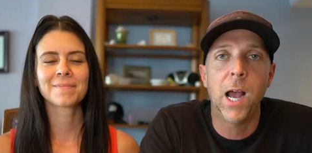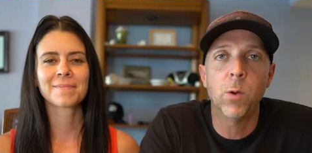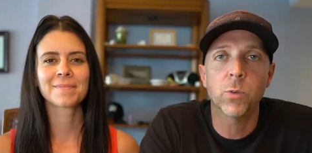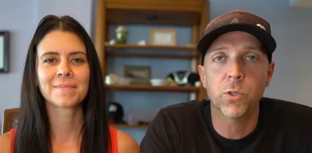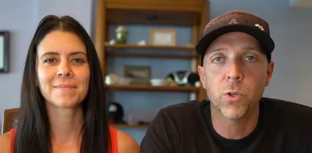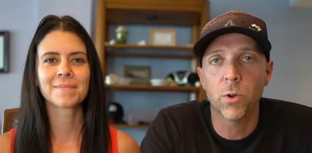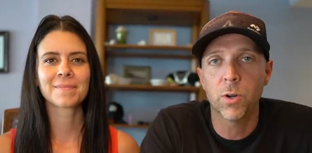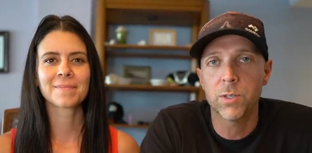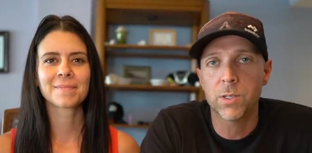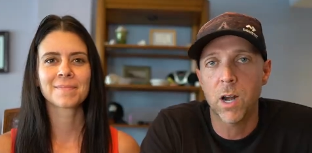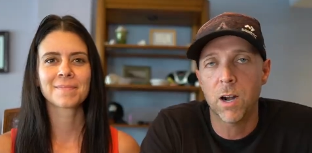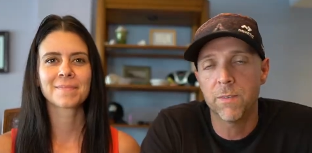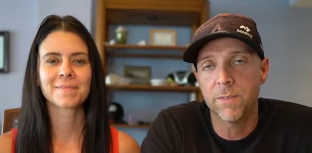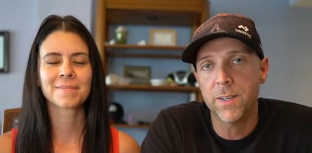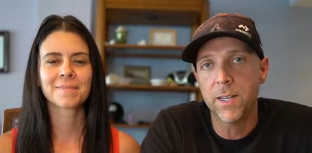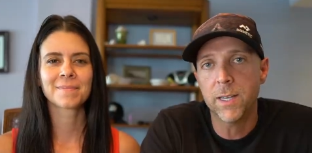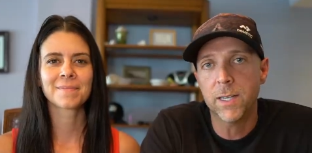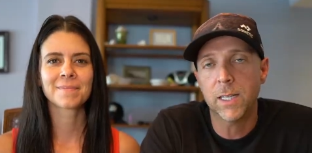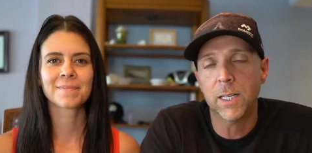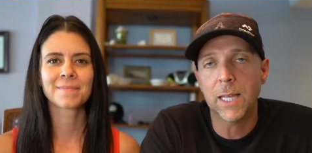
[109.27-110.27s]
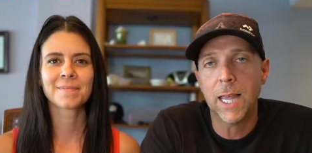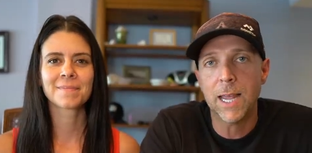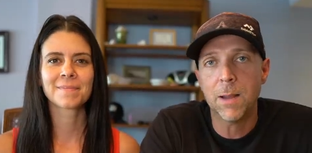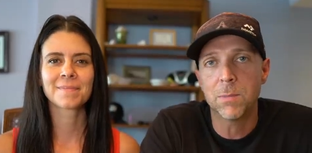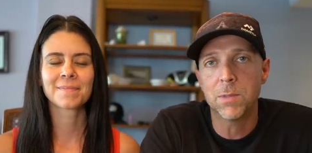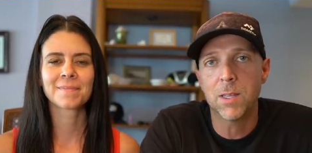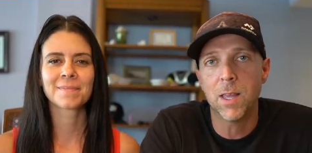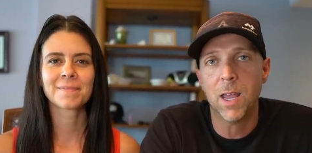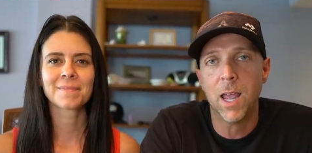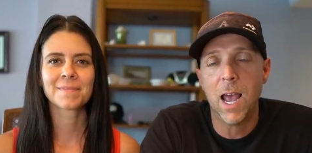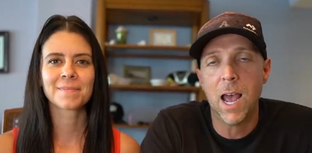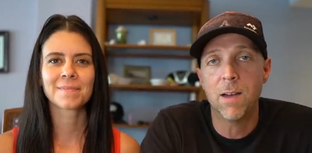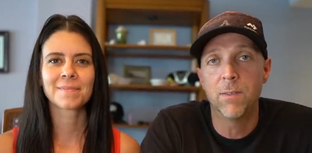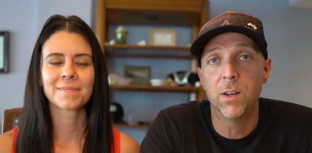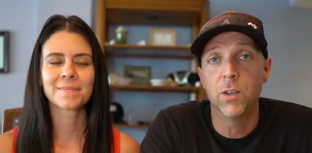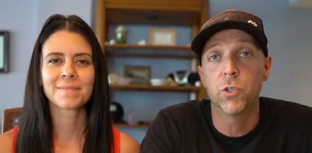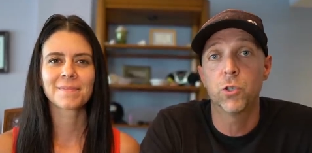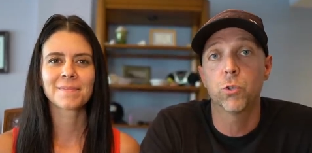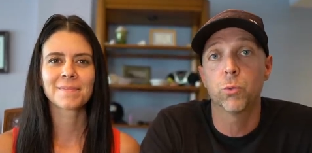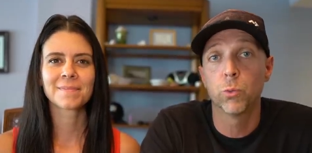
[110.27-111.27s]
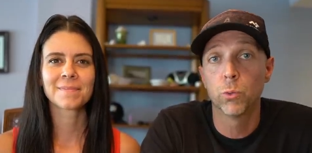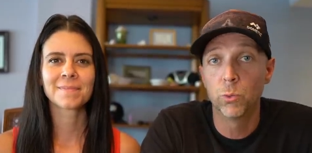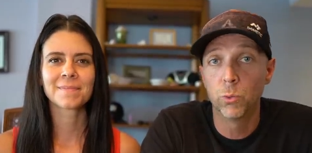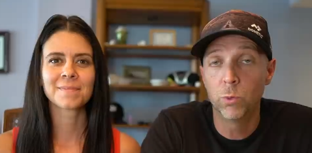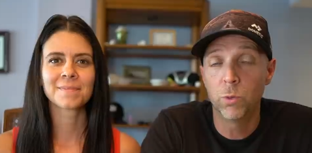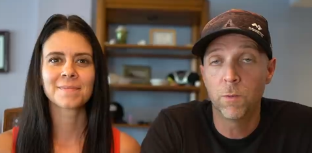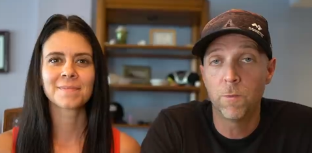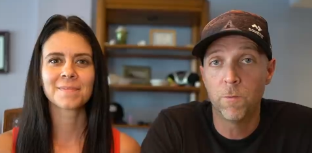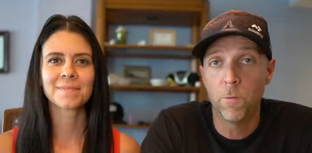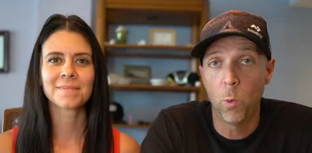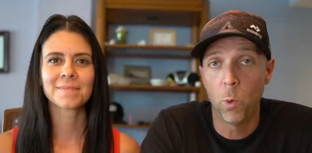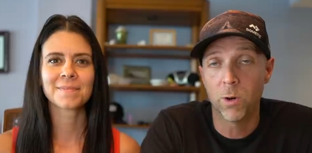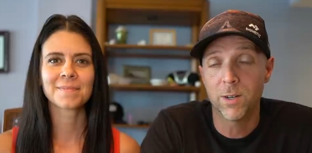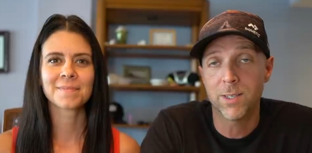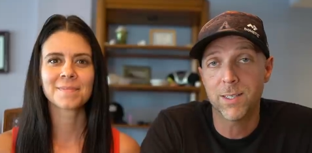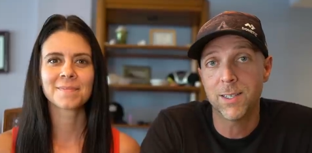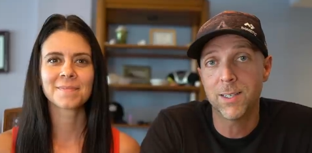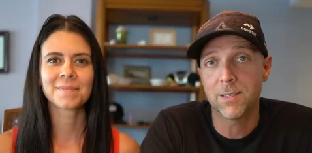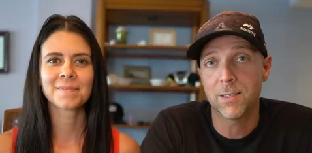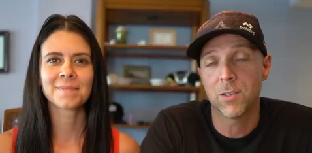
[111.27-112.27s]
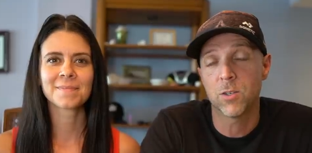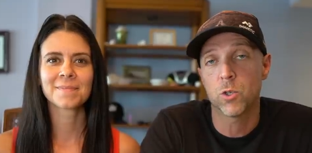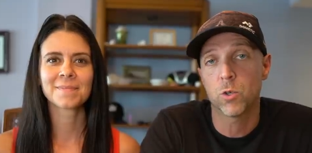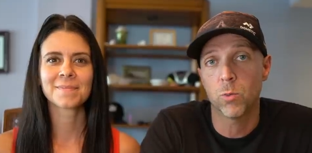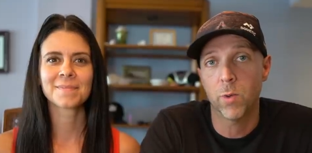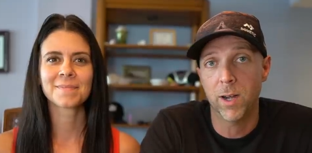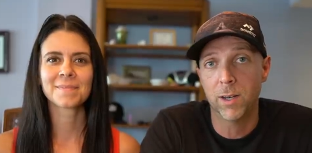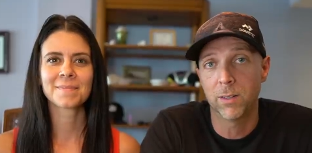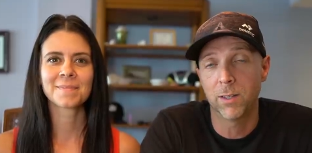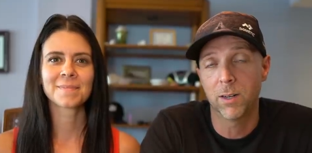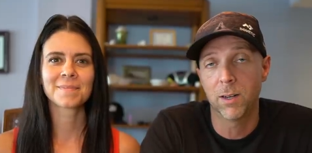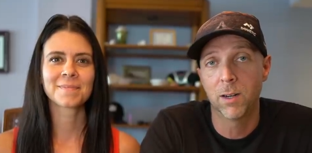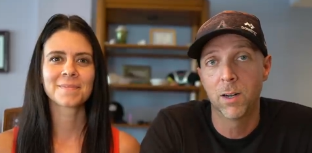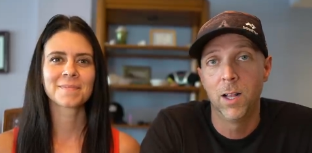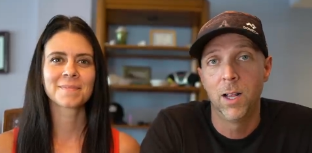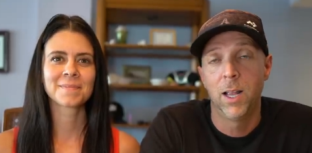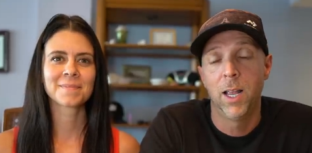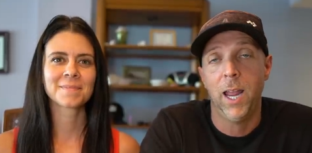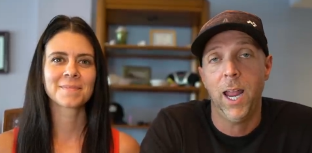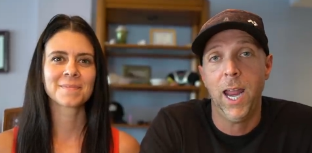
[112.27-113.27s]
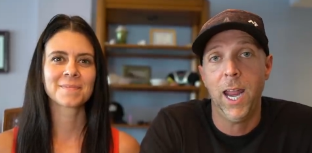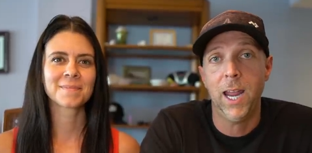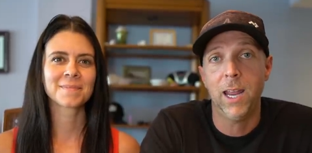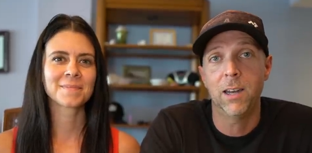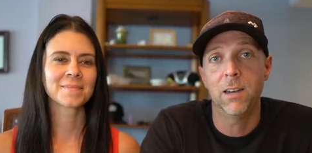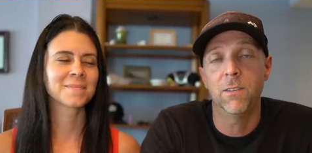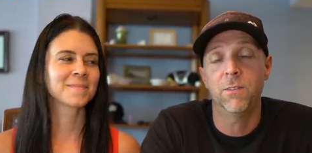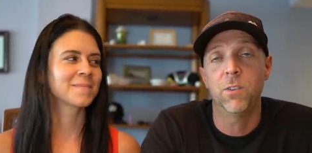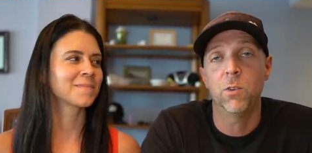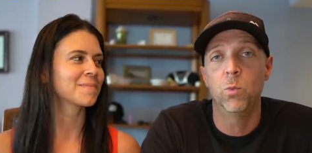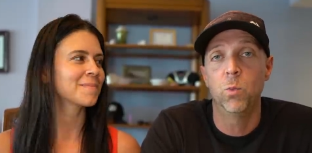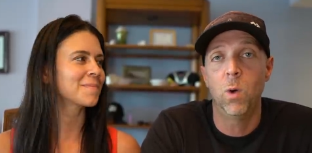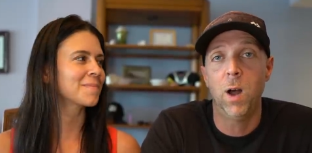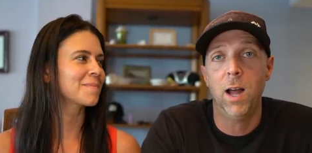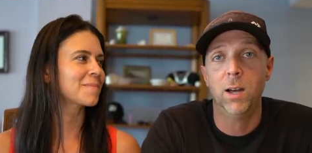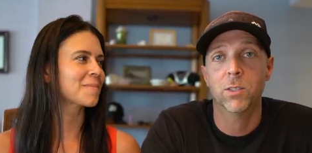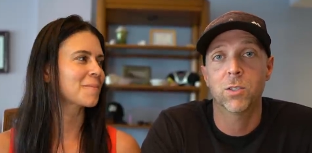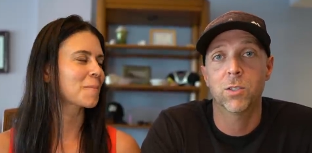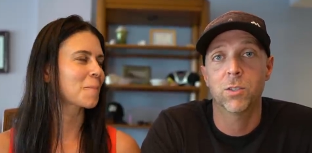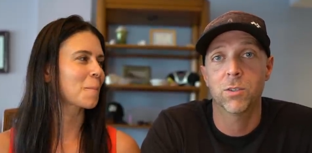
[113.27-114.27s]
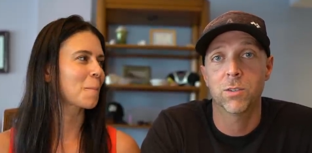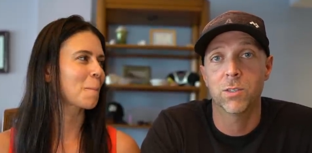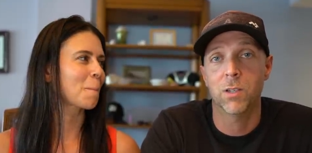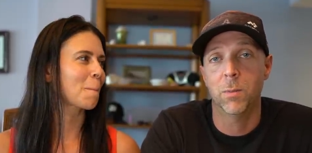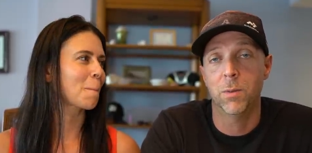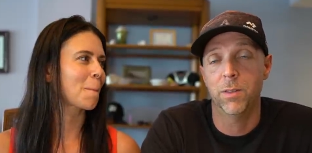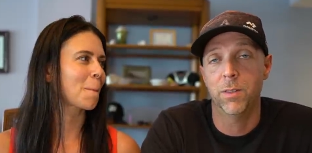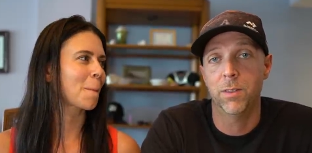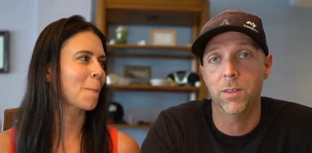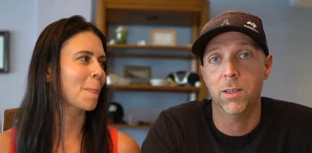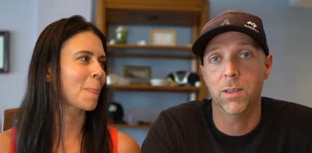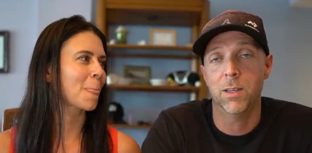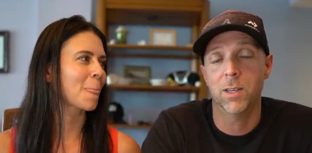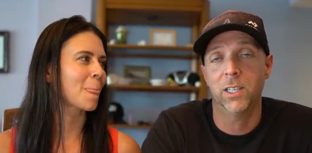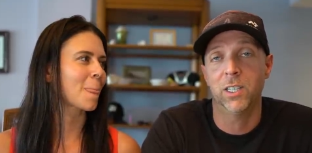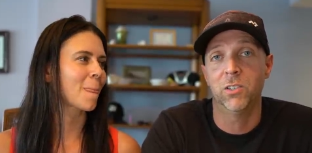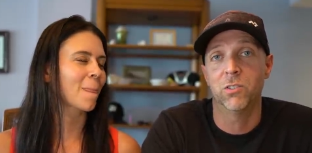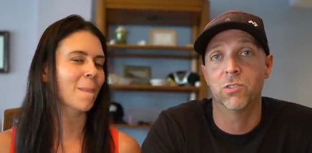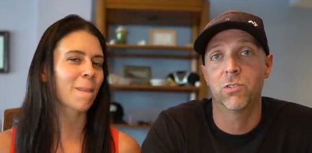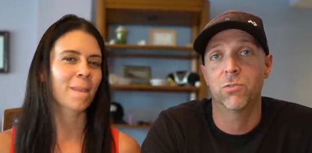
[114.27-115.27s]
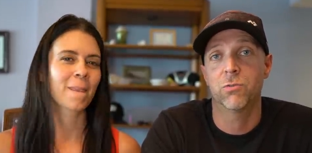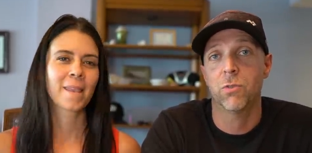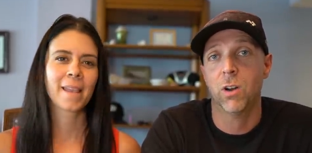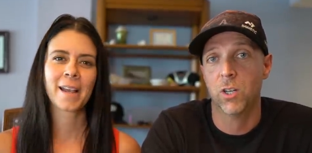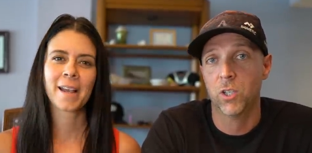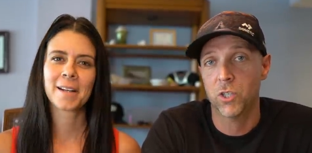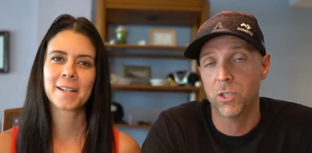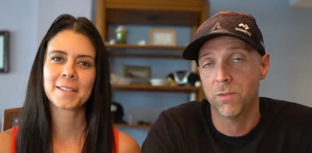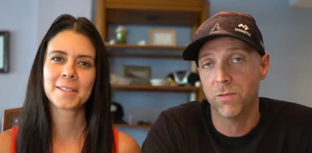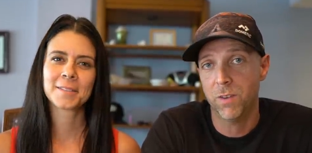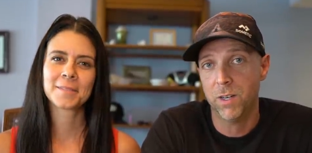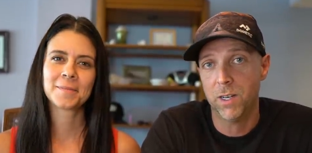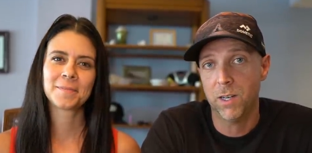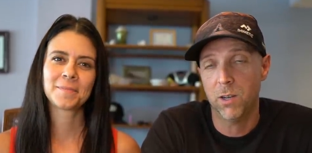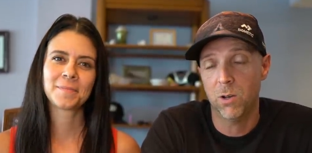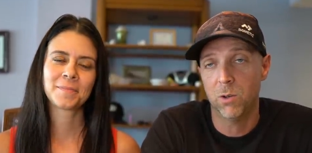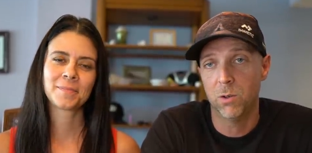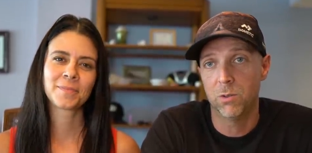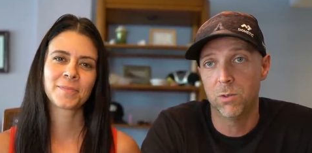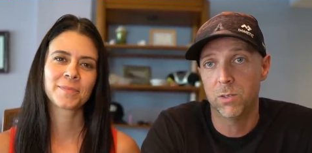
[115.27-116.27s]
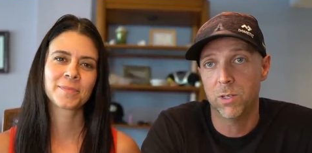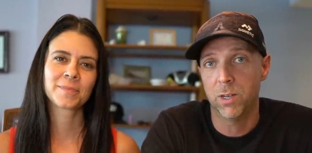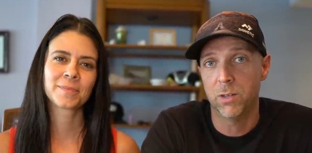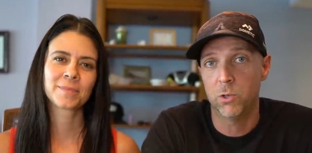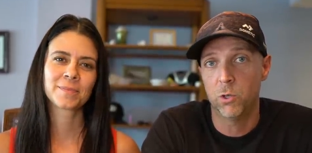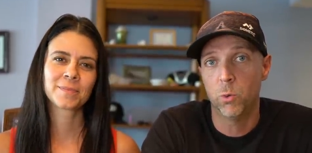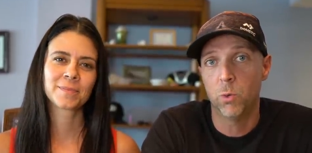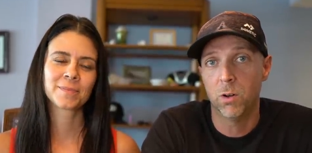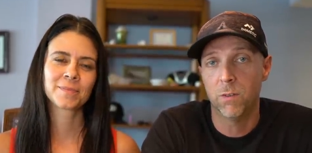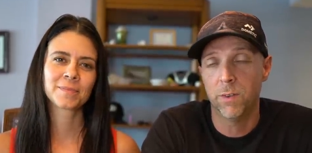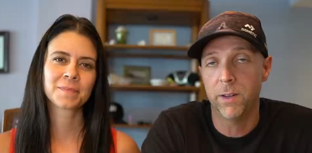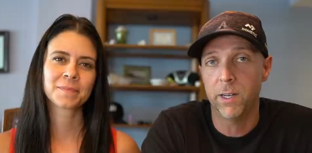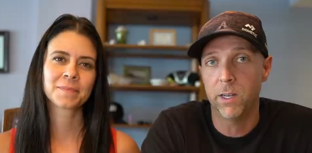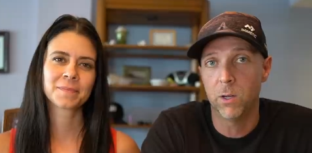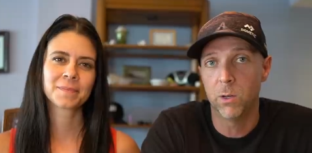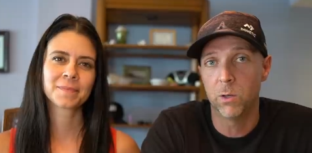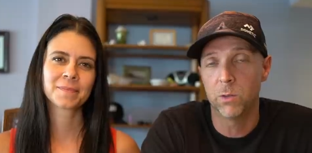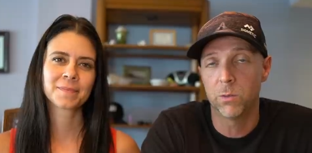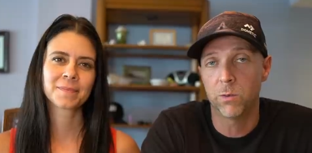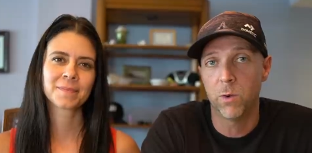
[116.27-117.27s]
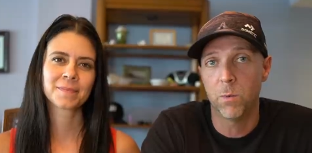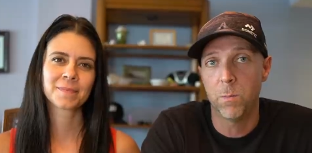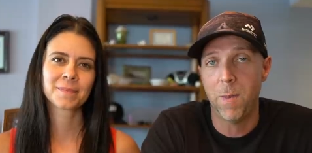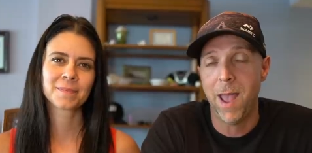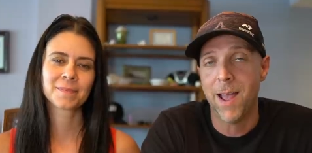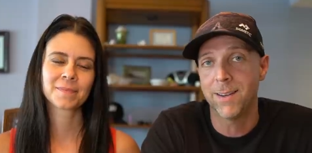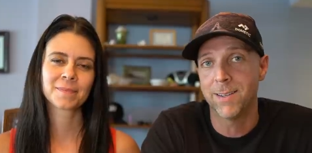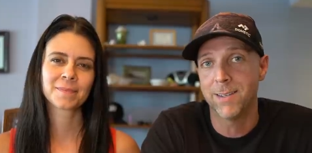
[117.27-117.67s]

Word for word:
Speaker 1: Outdoors RV claims they have a true 4-season trailer. And if you watch some of the construction videos and tour videos from Matt